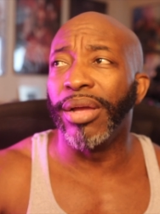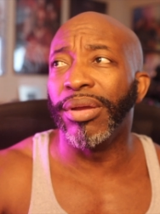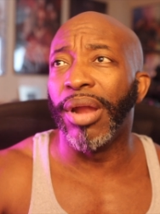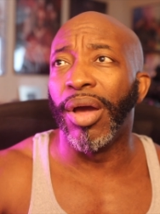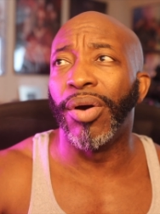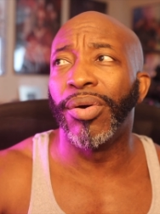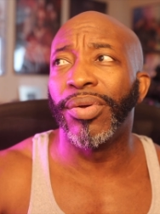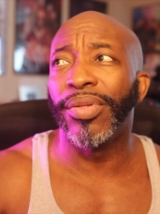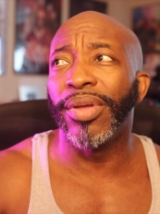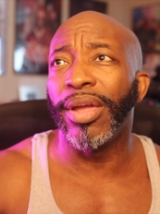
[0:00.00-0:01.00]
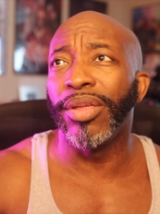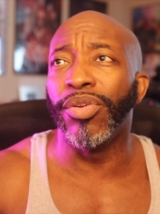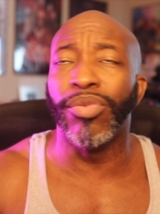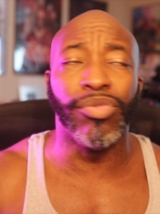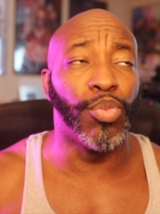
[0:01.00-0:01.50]
you know,
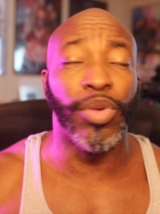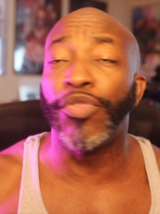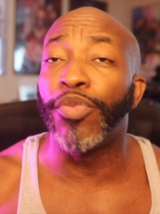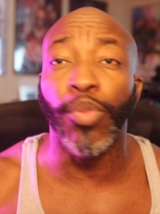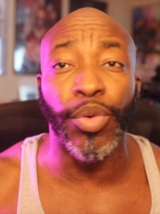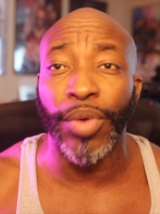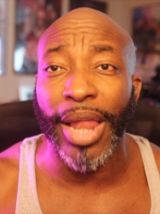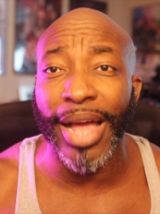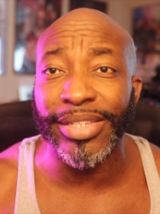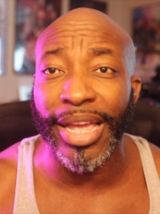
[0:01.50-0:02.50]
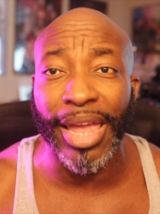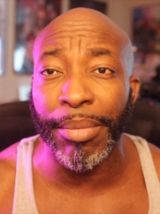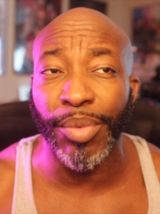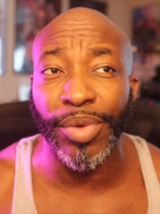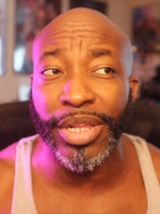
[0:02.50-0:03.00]
we realize that
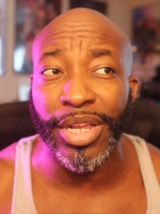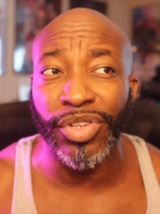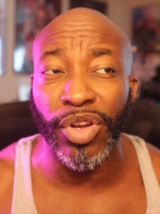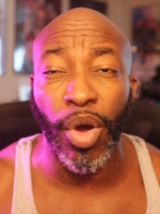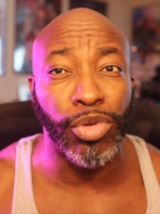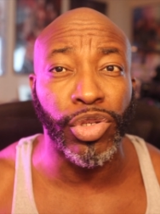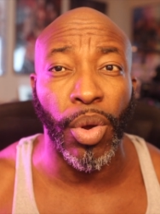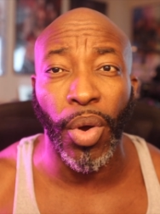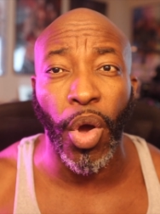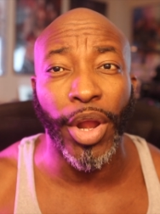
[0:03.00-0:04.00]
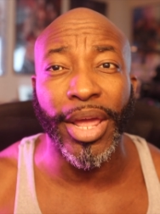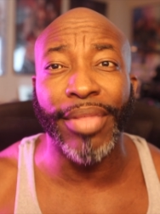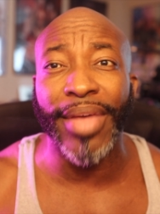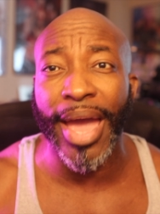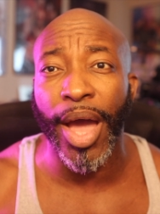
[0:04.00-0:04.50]
Cameron really doesn't know what's going on
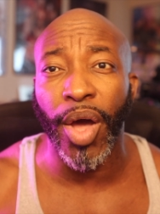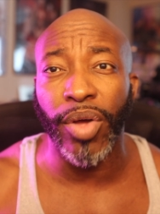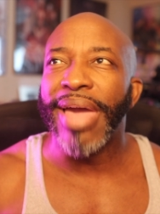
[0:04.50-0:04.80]
in the house.